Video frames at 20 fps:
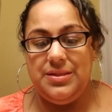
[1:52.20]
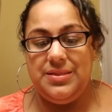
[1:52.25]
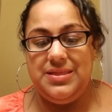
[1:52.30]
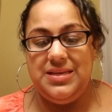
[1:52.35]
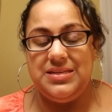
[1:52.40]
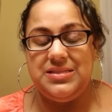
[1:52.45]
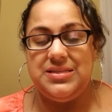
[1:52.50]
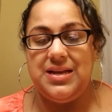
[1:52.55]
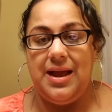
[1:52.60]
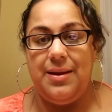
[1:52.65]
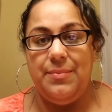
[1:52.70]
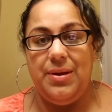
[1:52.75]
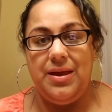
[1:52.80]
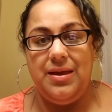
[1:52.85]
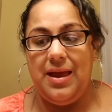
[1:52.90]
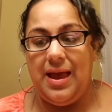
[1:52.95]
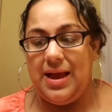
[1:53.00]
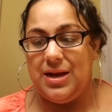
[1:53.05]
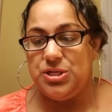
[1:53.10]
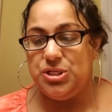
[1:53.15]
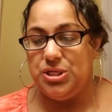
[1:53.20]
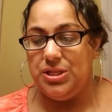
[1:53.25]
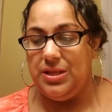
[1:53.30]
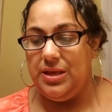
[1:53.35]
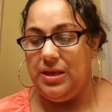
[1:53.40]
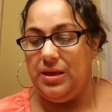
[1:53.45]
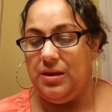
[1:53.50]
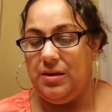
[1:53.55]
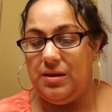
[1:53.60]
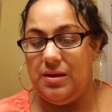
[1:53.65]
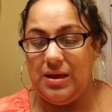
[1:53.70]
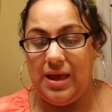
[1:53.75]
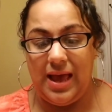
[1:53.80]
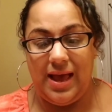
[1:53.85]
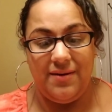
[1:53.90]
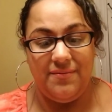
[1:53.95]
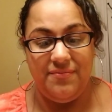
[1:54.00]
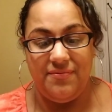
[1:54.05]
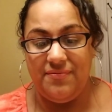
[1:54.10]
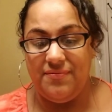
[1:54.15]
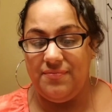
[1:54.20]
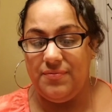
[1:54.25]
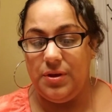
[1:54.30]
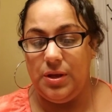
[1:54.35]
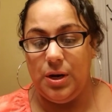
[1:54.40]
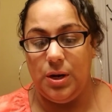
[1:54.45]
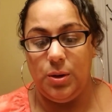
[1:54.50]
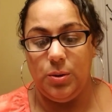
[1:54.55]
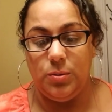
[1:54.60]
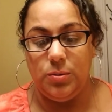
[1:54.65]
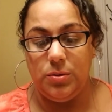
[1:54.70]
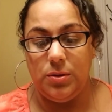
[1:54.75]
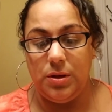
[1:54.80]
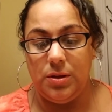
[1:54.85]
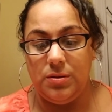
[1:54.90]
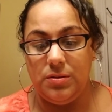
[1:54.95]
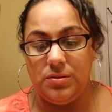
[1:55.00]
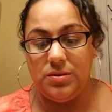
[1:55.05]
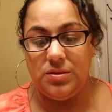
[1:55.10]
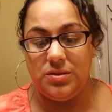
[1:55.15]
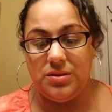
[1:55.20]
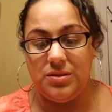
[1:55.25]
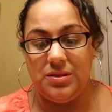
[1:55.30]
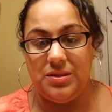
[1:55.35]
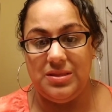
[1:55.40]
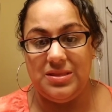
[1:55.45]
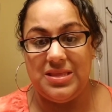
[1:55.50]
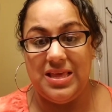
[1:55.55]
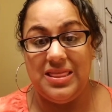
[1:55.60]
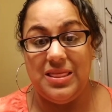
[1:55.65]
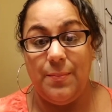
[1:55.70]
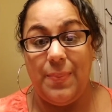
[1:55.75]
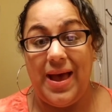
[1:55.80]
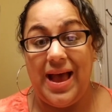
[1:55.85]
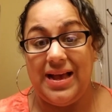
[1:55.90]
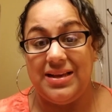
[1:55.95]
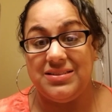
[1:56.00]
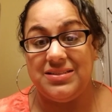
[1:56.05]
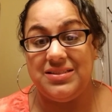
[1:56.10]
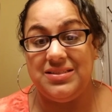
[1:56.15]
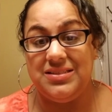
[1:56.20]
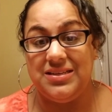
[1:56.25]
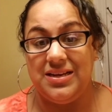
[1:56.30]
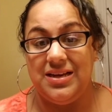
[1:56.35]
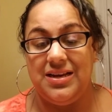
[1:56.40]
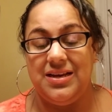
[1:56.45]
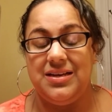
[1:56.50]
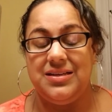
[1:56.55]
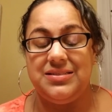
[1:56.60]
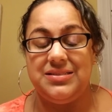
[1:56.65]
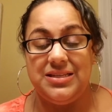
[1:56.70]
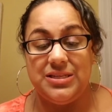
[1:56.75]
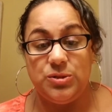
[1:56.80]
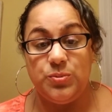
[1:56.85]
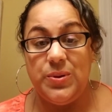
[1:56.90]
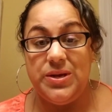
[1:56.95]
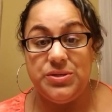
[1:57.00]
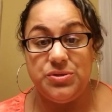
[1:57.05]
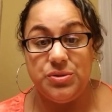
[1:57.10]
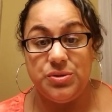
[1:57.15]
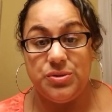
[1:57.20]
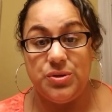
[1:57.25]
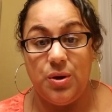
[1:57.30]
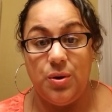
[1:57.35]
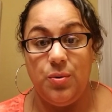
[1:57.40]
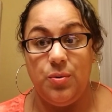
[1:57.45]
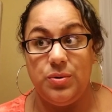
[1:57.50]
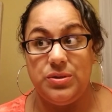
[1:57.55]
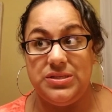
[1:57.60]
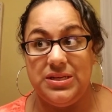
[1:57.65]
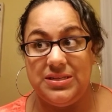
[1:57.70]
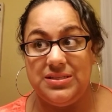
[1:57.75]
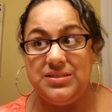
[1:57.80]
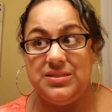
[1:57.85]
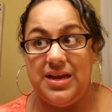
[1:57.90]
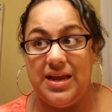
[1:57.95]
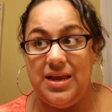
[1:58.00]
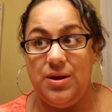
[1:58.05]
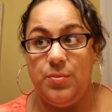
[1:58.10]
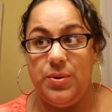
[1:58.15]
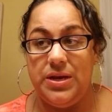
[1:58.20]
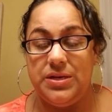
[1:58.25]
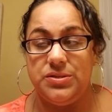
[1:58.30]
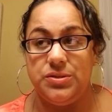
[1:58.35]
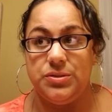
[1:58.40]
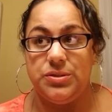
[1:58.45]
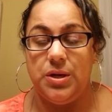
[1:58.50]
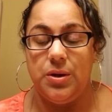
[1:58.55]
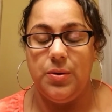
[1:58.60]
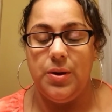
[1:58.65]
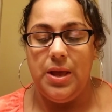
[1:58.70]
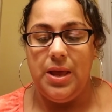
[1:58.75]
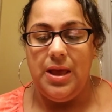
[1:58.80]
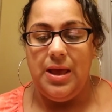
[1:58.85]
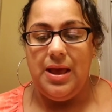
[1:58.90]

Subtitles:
This time I actually have, in the past 6 weeks or so, 6 to 8 weeks or so,